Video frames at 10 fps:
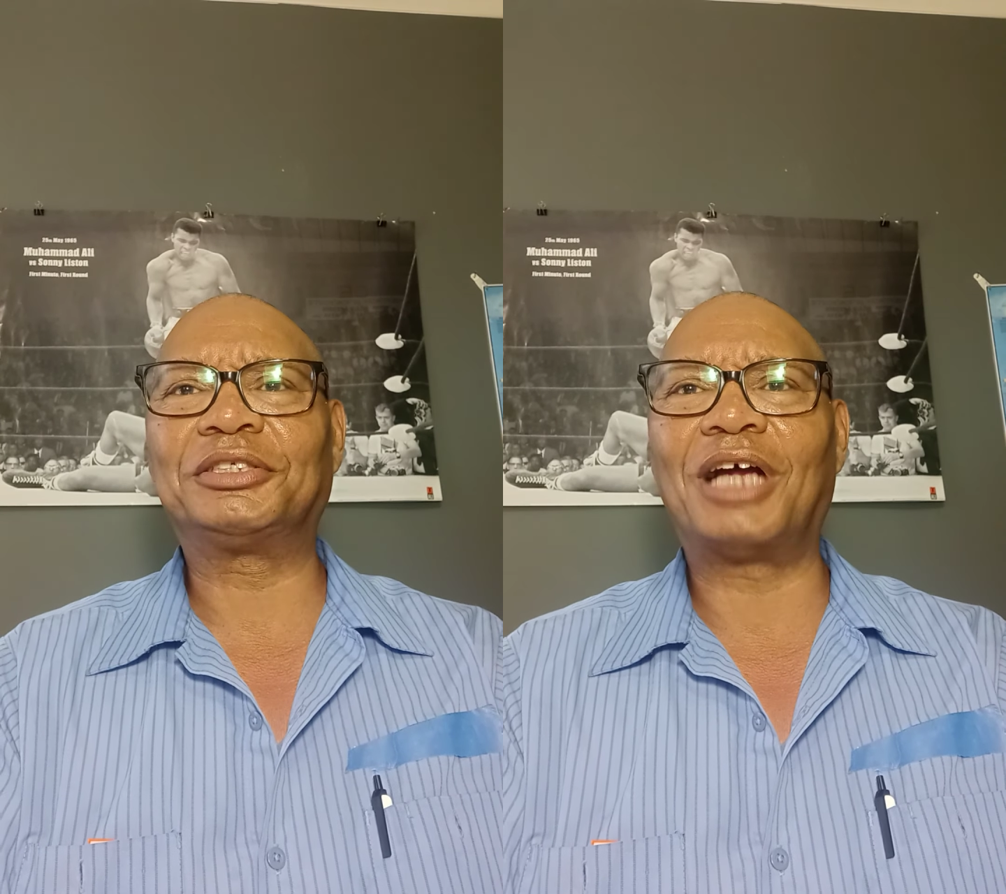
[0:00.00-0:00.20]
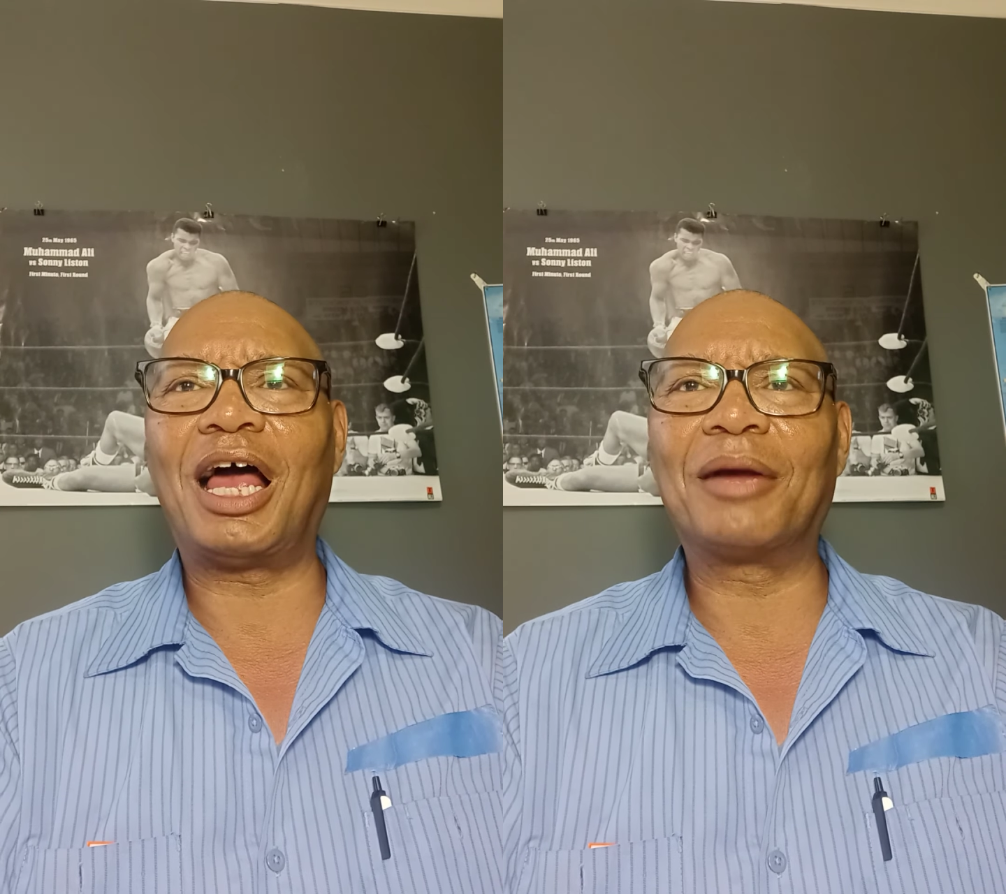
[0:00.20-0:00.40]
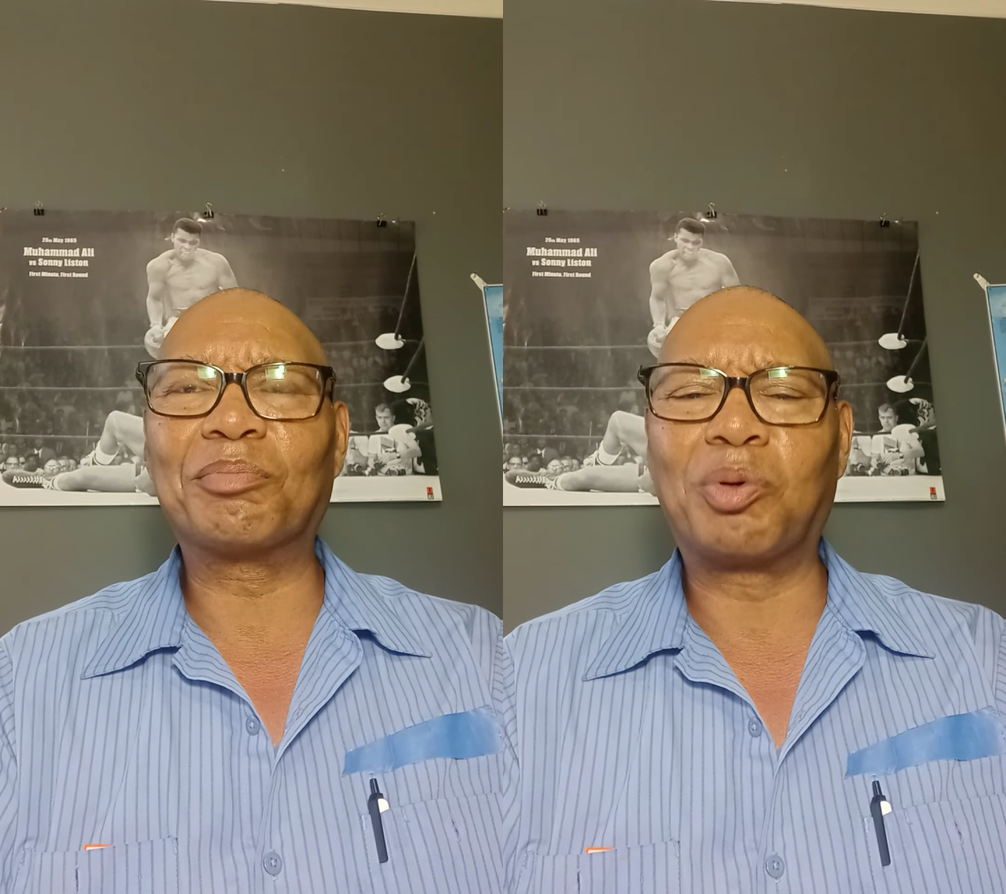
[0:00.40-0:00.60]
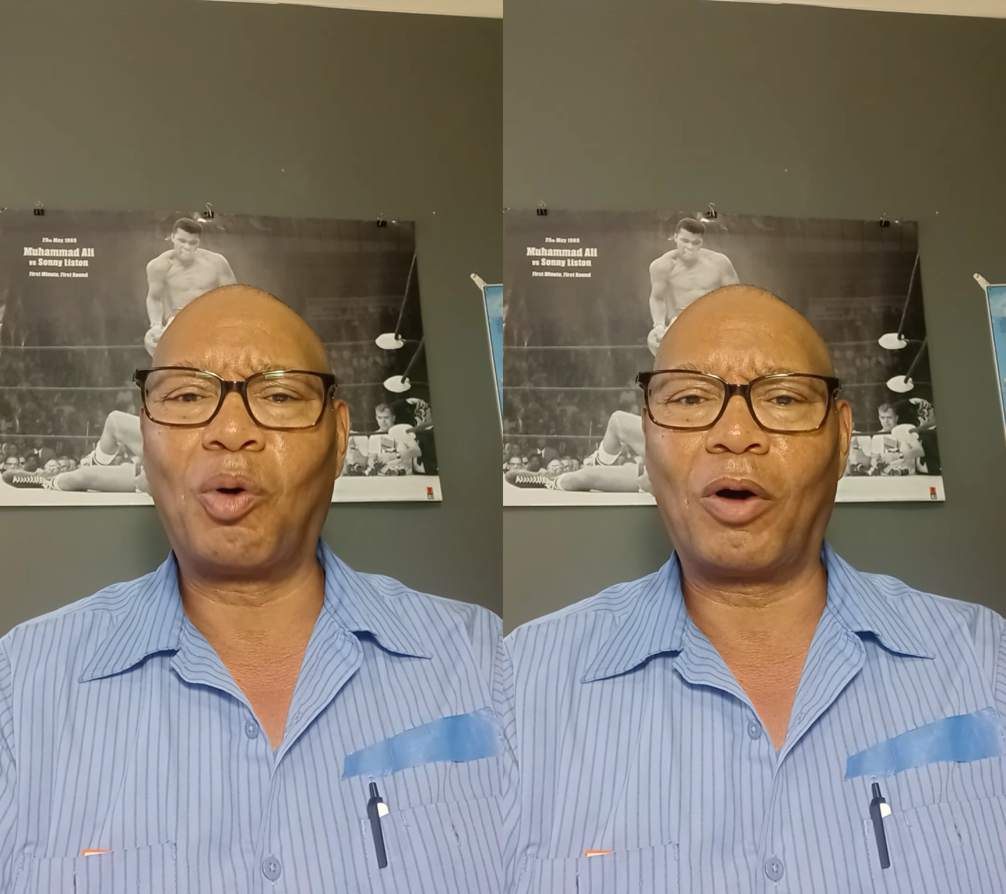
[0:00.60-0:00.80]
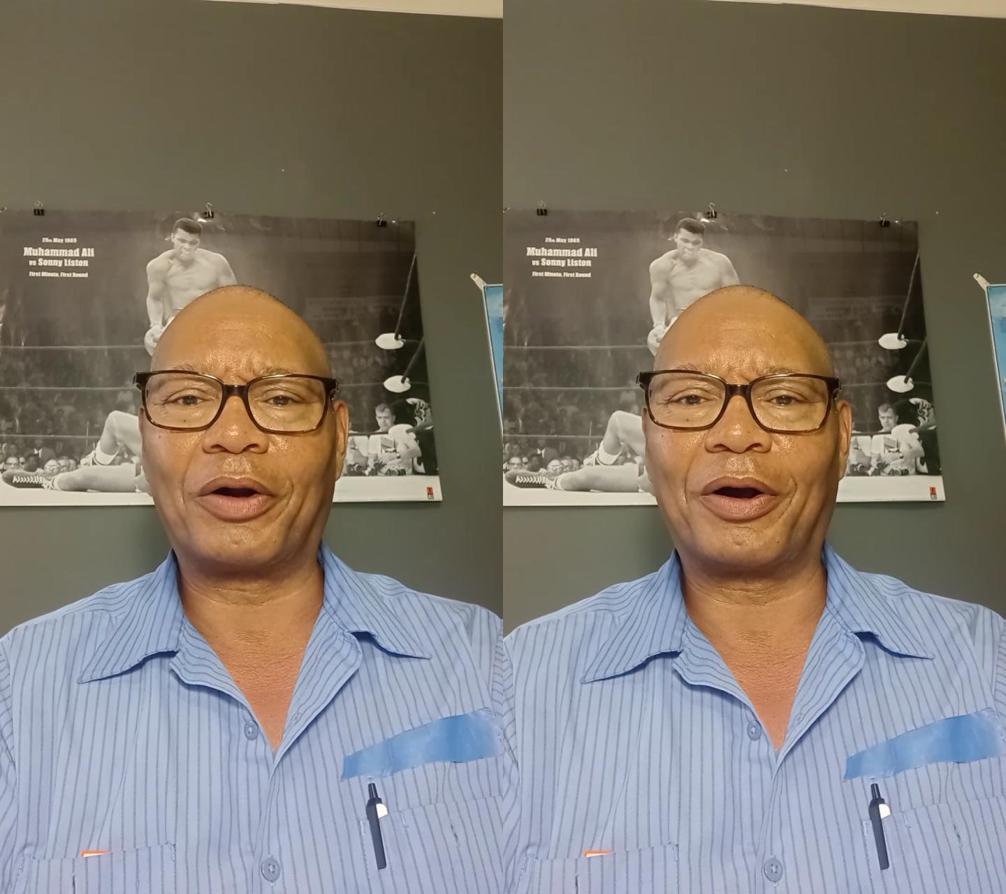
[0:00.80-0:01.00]
Shawn
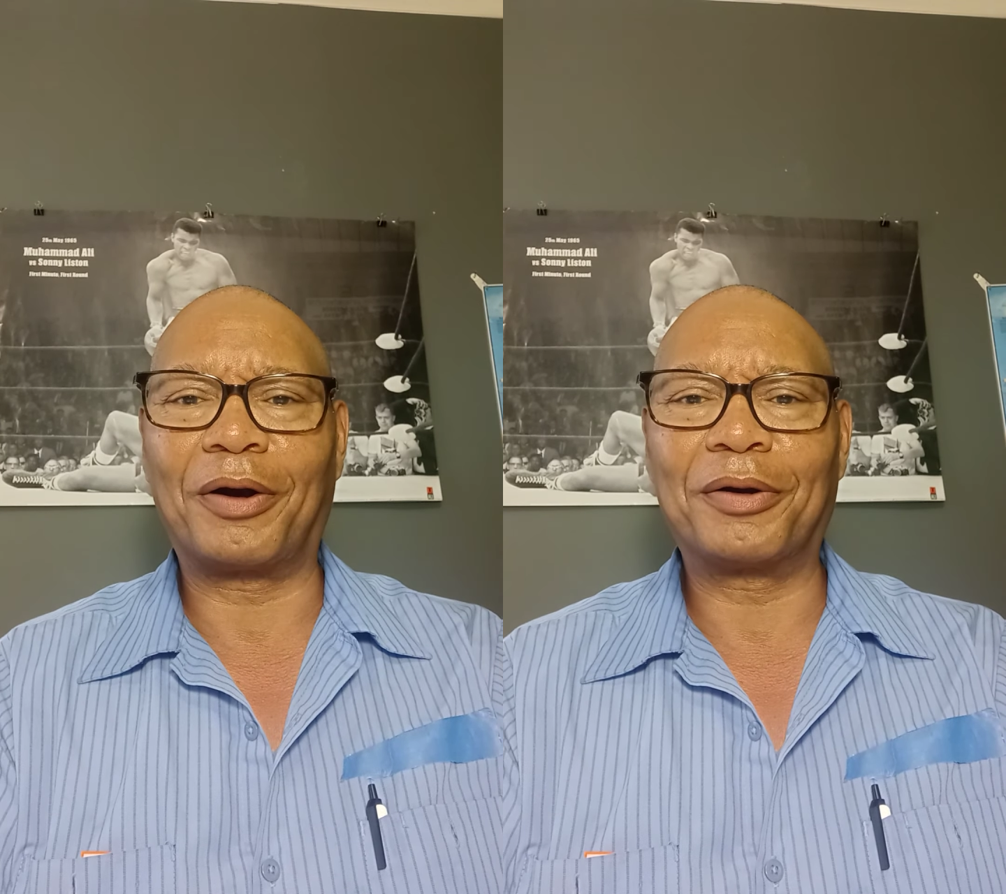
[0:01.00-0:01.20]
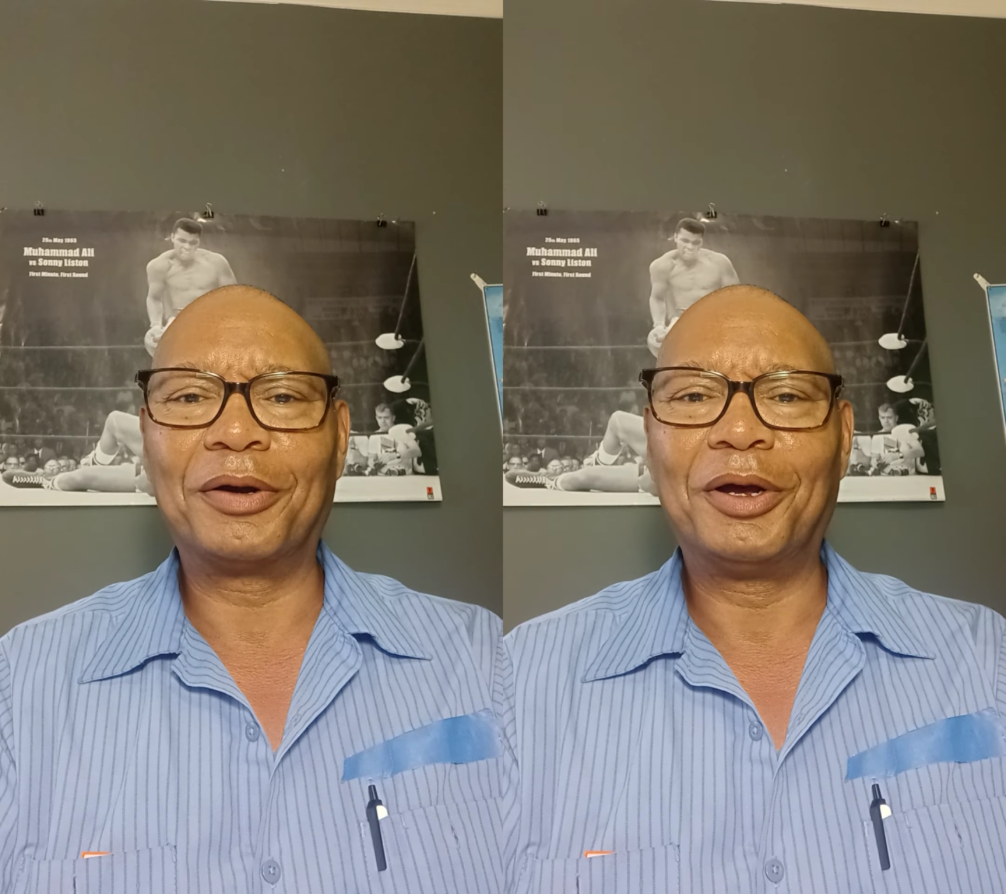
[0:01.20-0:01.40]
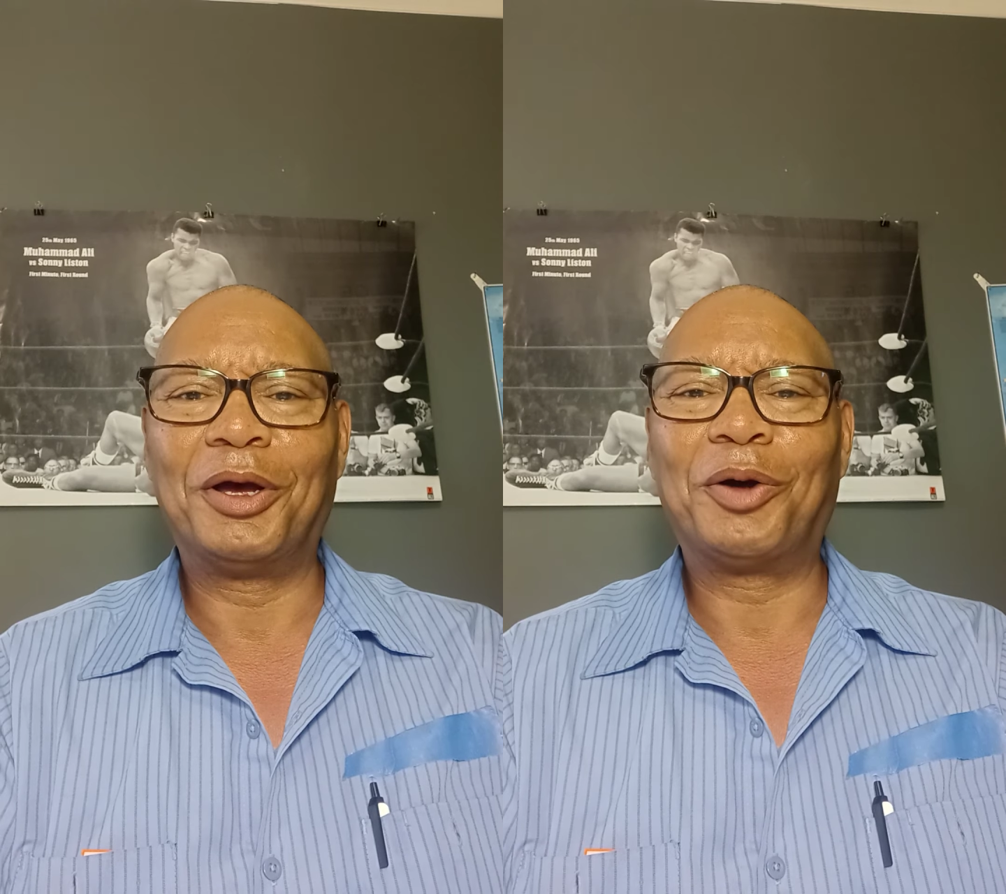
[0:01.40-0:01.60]
Porter,